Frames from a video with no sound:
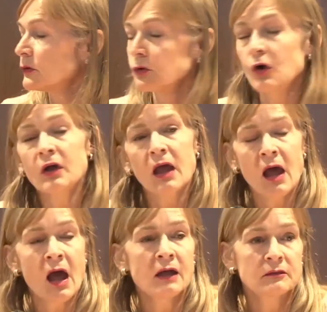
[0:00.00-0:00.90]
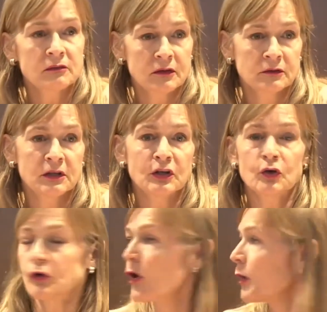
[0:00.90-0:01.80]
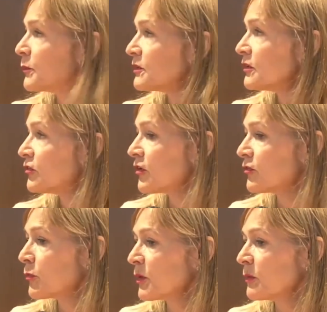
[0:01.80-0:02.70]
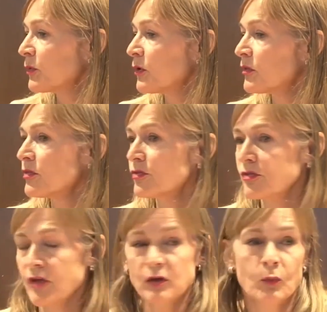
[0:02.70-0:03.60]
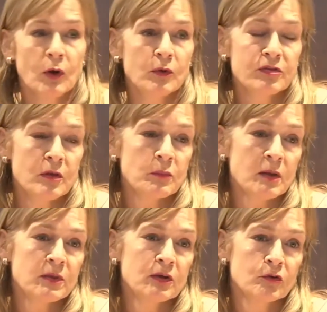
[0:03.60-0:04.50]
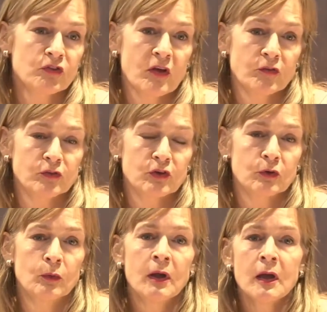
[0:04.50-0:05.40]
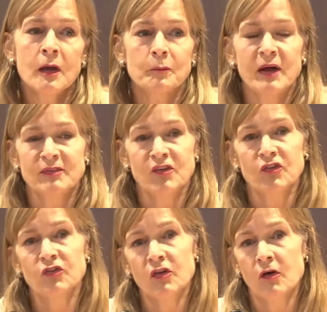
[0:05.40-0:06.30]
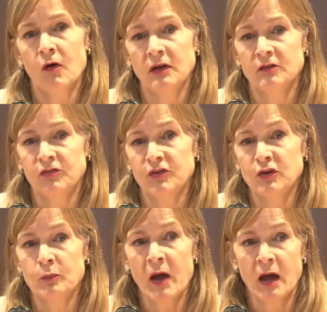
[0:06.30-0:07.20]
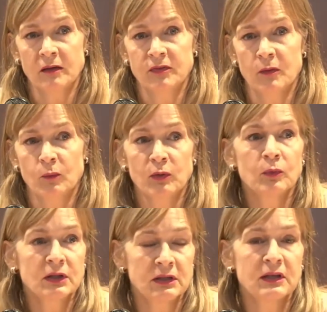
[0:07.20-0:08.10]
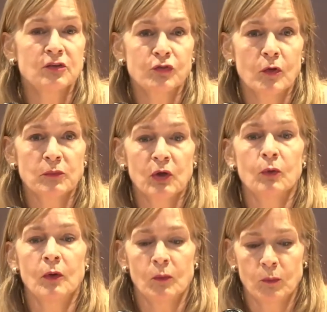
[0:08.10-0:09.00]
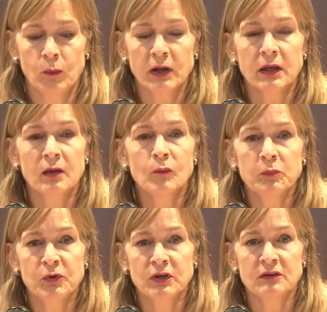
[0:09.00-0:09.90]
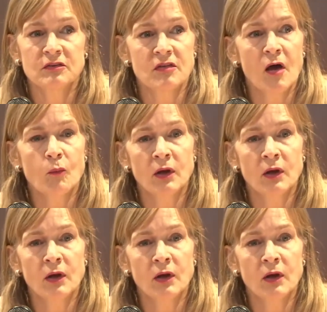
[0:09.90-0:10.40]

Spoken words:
look at the clinical competence of the people that you work with and maybe yourself too. But this is the kind of feedback that we really need from you. What can we put into that